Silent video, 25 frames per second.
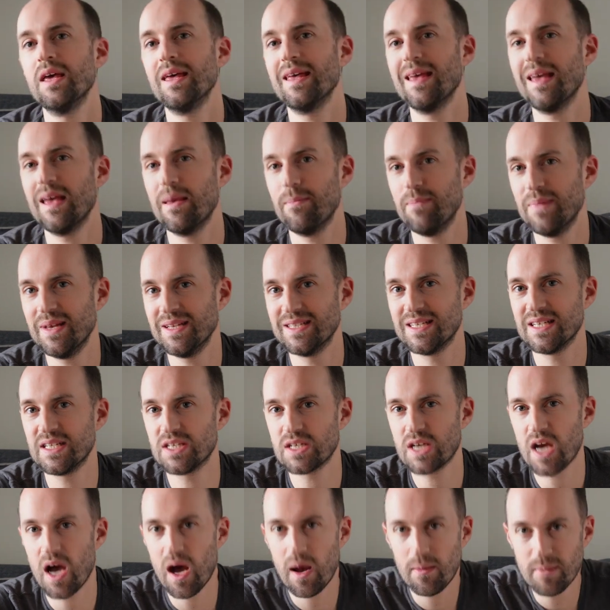it means it's
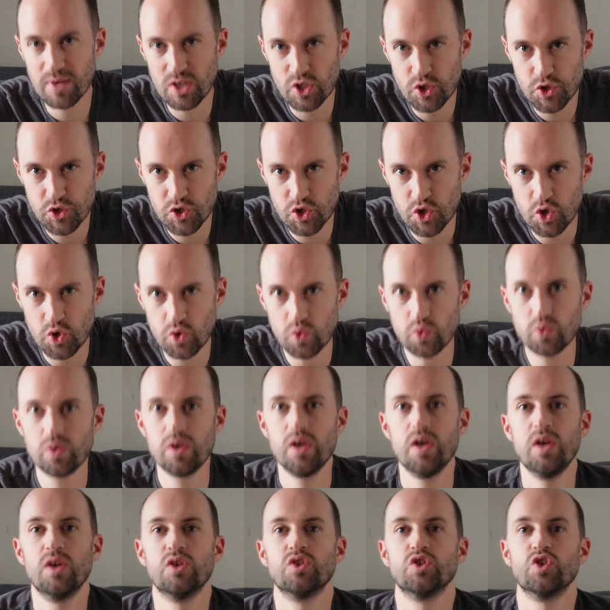coming
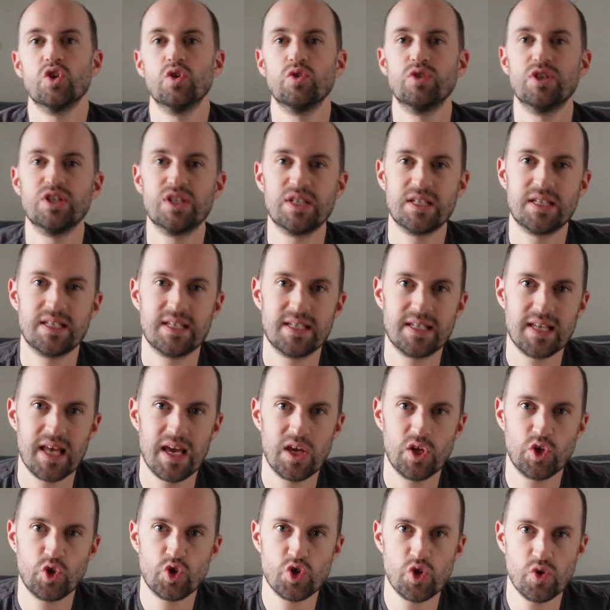soon, so just
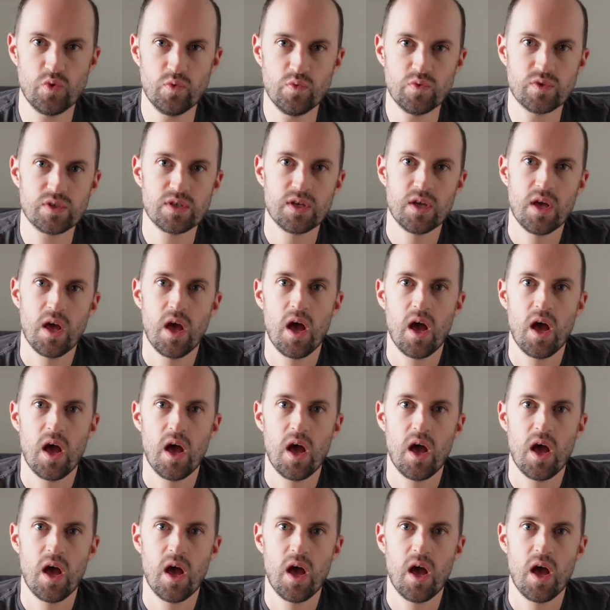stay tuned.